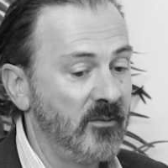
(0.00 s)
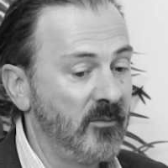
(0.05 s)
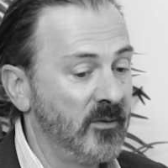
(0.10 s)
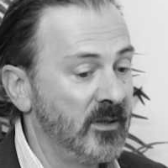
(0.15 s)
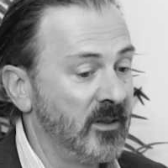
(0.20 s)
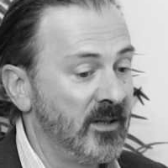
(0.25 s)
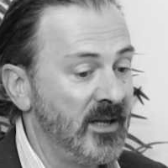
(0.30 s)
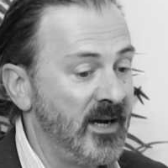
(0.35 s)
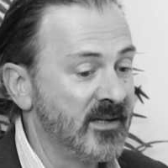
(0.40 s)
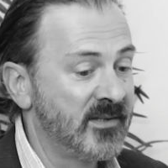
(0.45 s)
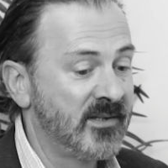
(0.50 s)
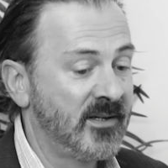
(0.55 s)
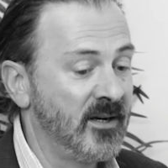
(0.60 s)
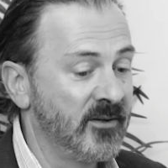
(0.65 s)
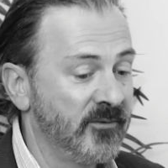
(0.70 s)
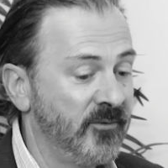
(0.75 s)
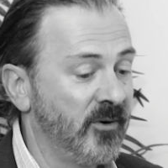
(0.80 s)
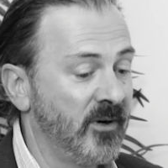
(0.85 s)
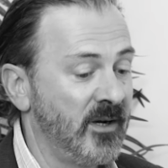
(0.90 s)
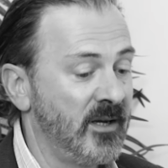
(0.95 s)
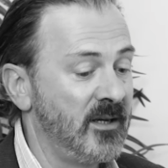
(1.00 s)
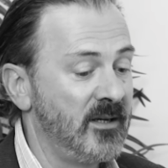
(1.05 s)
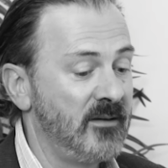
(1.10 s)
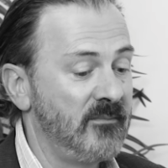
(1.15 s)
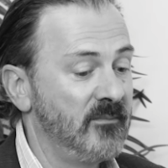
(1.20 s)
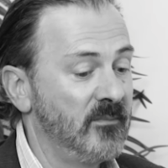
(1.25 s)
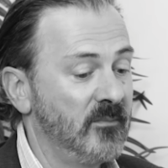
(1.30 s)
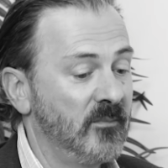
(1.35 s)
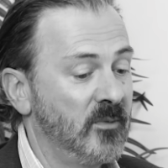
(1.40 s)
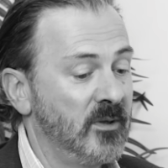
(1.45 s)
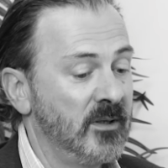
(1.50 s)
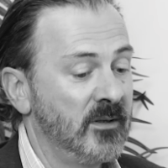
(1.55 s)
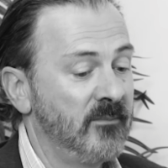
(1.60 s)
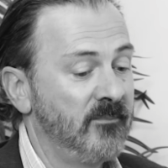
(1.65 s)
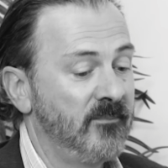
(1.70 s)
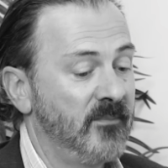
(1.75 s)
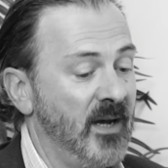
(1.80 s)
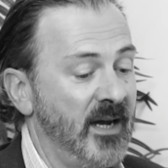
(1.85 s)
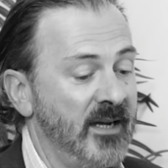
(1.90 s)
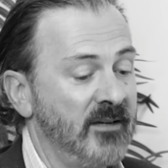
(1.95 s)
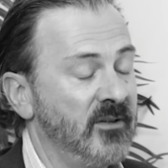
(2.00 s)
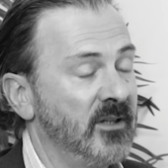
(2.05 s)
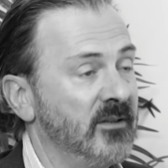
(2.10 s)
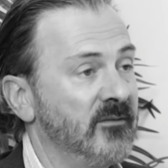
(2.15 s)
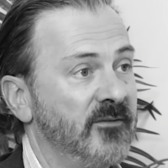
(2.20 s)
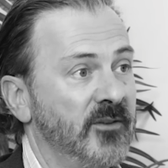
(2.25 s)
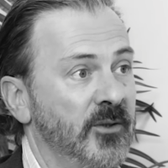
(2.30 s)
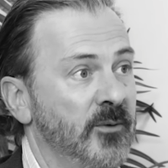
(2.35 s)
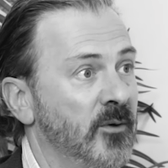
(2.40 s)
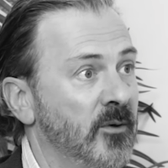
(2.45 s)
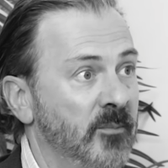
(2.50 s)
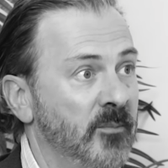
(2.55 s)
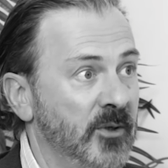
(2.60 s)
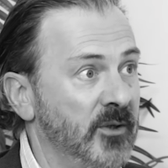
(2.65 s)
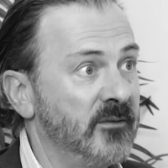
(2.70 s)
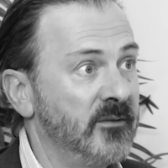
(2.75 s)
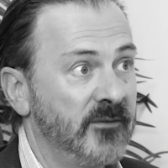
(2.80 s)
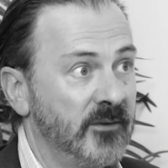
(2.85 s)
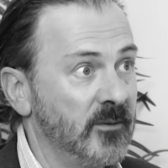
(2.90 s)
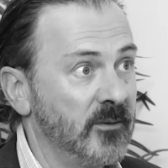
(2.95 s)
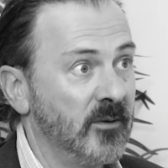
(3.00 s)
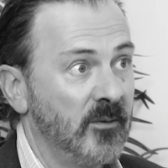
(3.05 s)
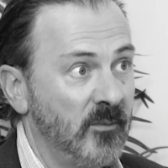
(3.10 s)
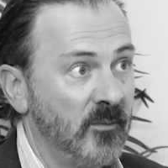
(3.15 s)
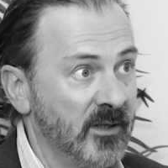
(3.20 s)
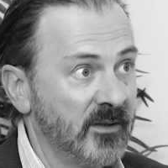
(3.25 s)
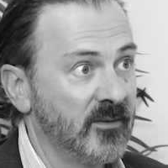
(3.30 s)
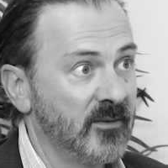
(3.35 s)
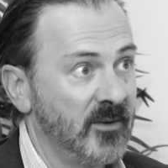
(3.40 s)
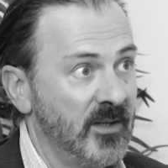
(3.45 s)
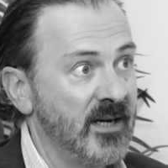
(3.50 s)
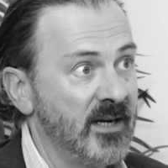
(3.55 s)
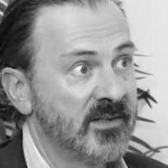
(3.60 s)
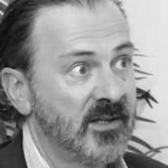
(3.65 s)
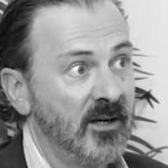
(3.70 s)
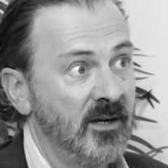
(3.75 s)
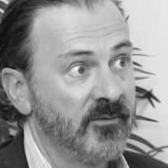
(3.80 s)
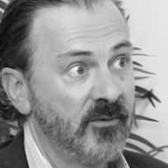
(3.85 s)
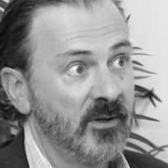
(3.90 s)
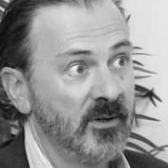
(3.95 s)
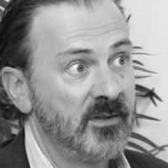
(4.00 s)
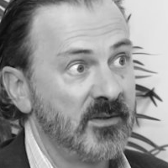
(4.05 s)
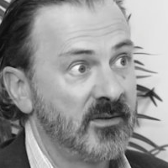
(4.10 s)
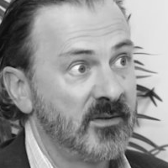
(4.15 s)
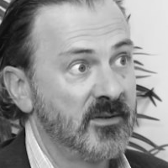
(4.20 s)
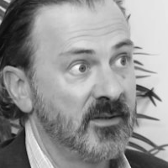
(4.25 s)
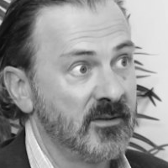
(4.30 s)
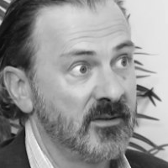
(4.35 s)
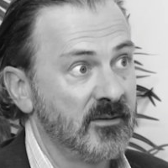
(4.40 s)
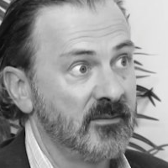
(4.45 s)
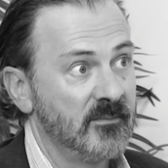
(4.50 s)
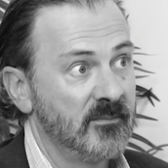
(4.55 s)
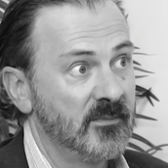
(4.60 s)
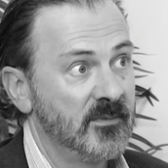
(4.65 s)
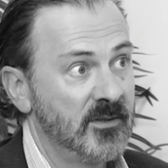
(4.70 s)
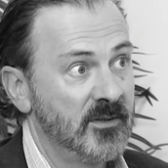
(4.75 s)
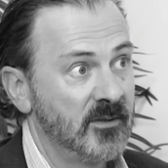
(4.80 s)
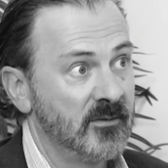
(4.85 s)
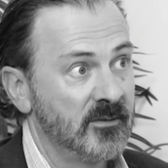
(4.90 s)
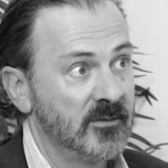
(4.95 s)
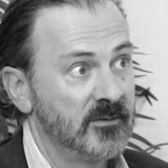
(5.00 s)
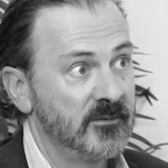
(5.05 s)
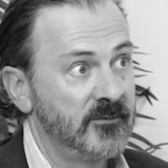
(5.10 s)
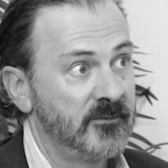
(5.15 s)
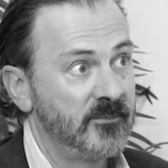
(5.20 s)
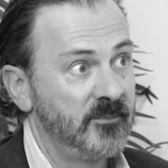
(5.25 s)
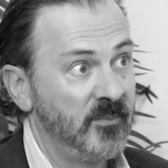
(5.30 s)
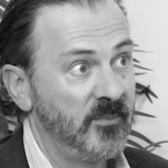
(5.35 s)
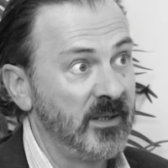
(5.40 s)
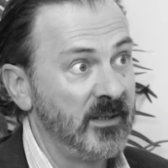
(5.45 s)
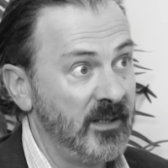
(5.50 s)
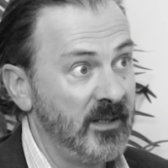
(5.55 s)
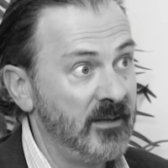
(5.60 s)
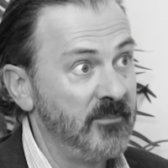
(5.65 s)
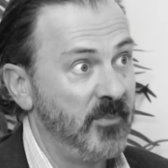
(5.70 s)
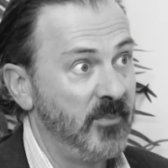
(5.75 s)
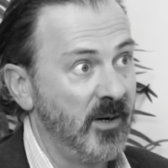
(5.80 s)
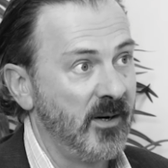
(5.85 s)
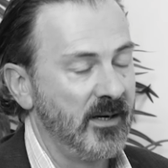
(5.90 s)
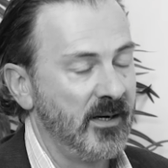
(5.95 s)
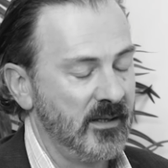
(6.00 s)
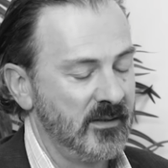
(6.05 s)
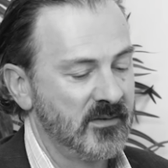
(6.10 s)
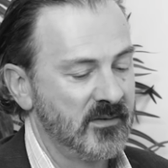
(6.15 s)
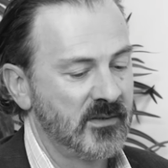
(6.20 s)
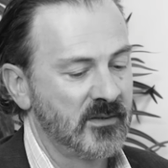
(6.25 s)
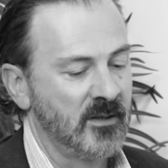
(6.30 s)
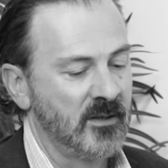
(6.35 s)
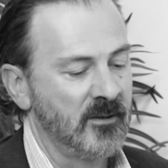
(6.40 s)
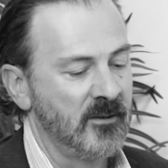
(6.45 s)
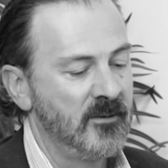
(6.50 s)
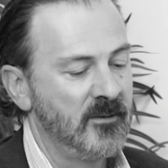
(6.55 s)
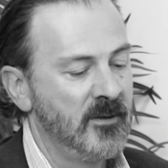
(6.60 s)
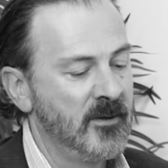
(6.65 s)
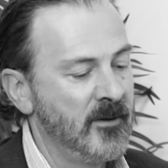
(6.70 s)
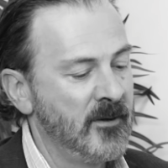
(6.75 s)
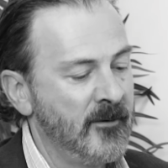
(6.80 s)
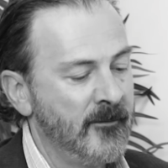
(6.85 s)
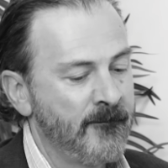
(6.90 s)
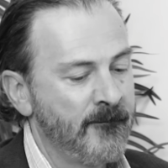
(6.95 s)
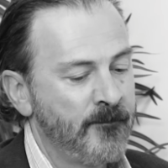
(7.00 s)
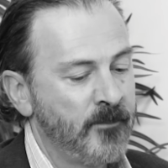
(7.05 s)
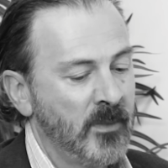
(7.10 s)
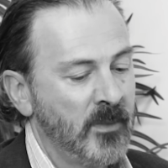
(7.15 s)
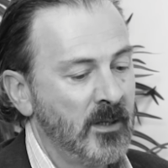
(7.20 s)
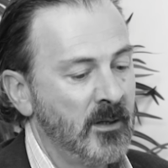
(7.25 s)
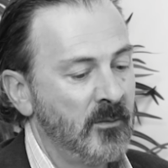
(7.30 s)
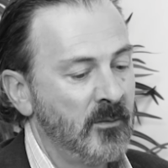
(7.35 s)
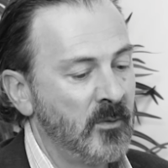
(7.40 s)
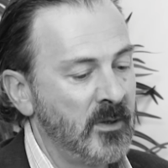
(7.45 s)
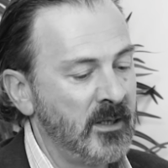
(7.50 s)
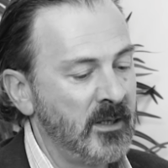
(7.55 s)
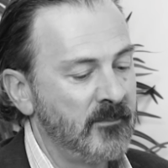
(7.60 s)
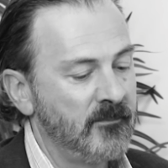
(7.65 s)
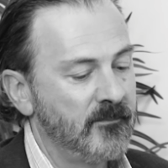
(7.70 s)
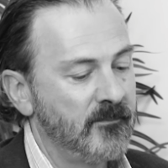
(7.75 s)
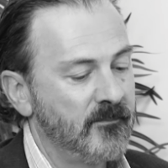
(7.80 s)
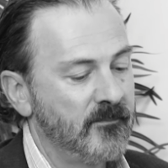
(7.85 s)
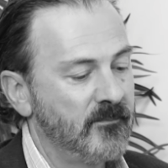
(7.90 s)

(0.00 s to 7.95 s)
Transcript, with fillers: we're the last country with avian flu or bird flu, or one of the last countries to to have been hit by it. So we're